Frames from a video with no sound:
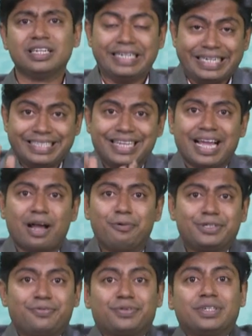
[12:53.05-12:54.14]
They have
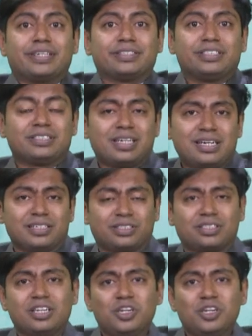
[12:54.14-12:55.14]
different registrars.